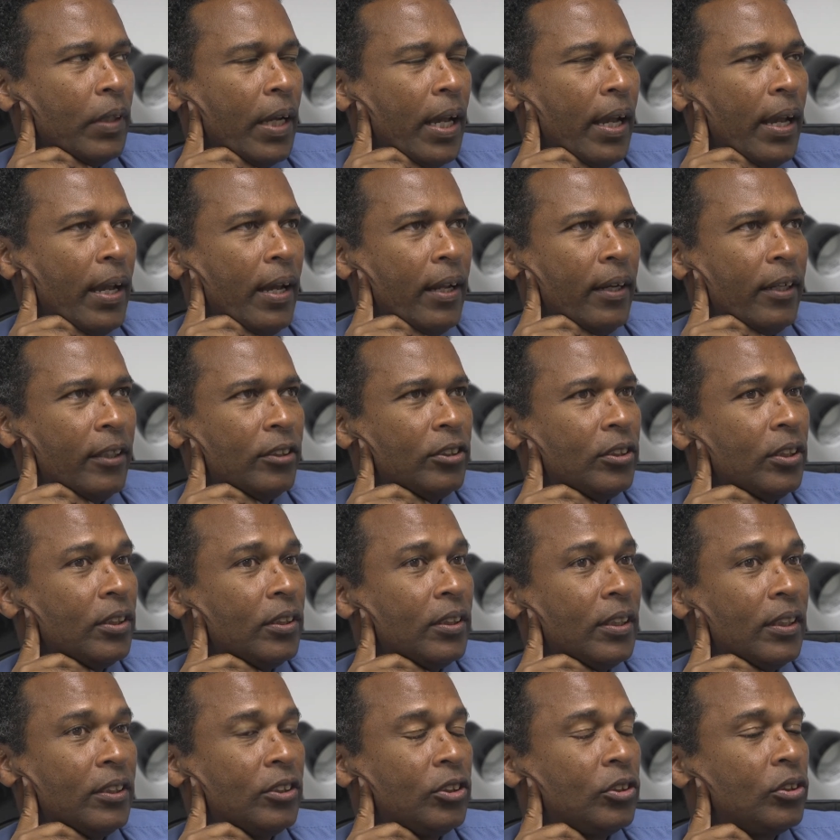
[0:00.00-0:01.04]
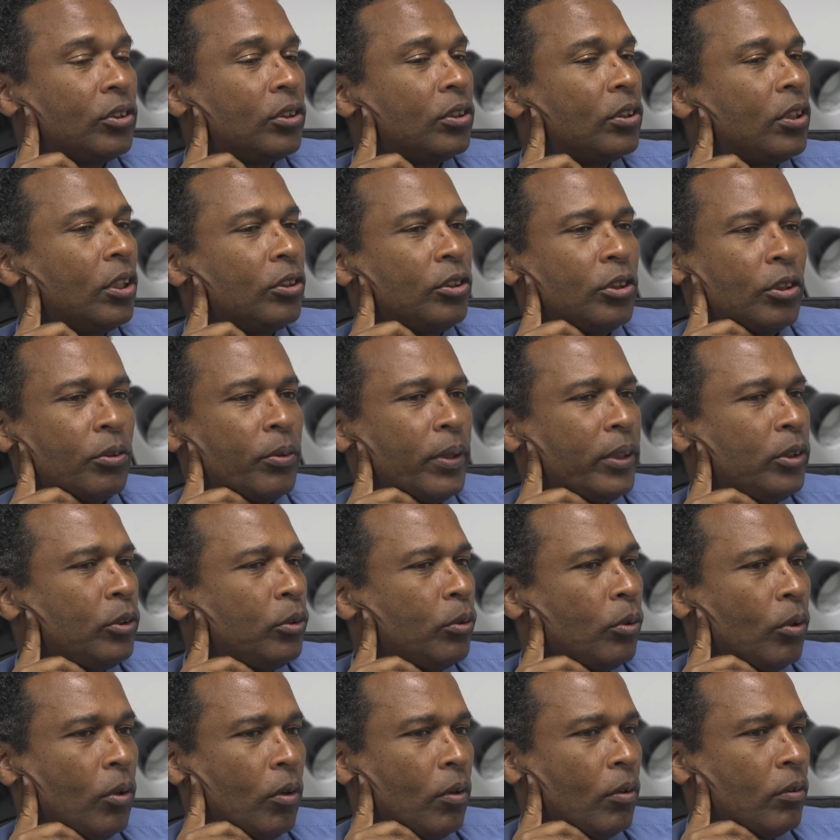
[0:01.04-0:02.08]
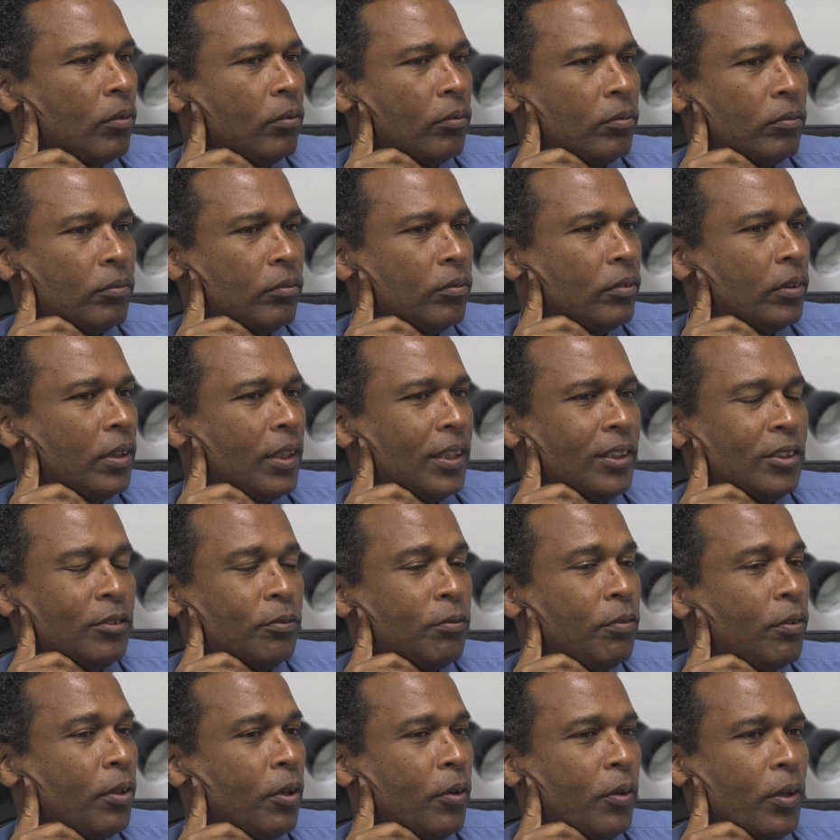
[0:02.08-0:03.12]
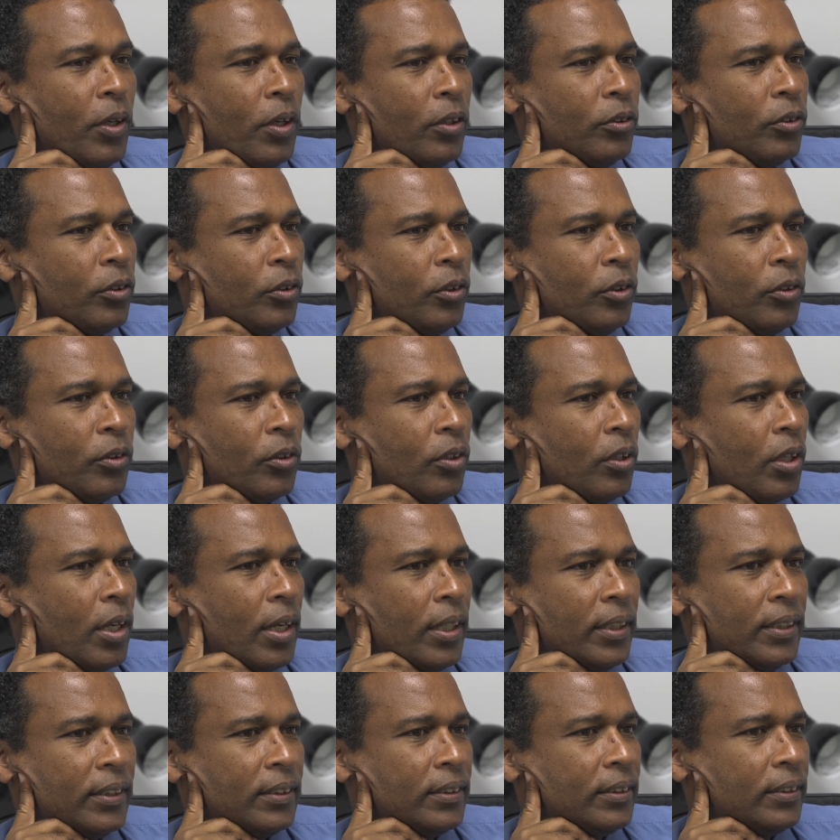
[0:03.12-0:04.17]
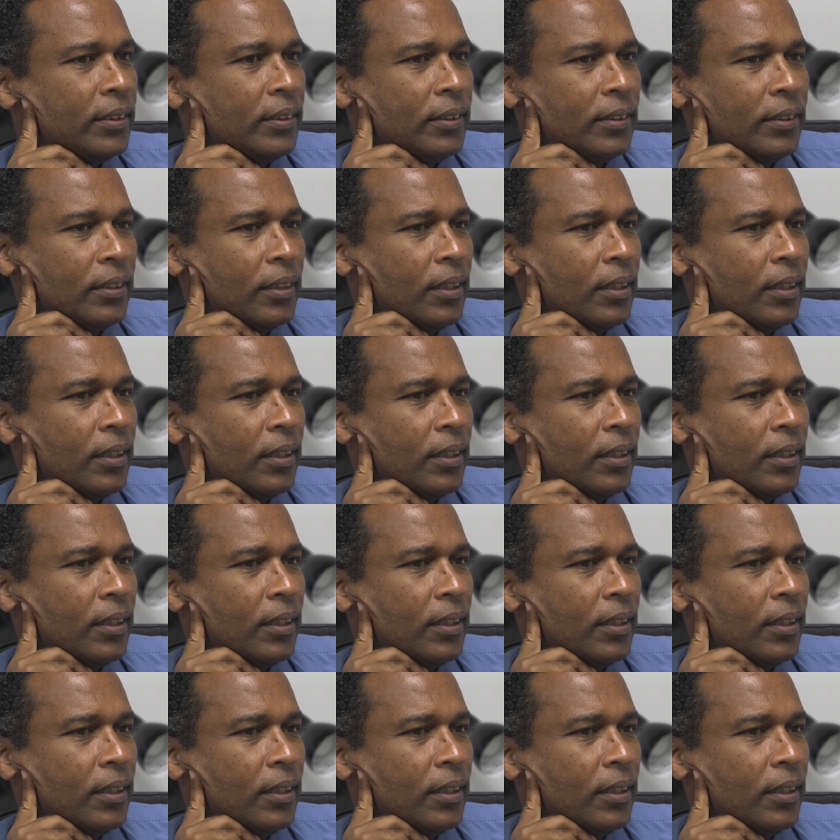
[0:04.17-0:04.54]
it's such a great tool. It's very underutilized.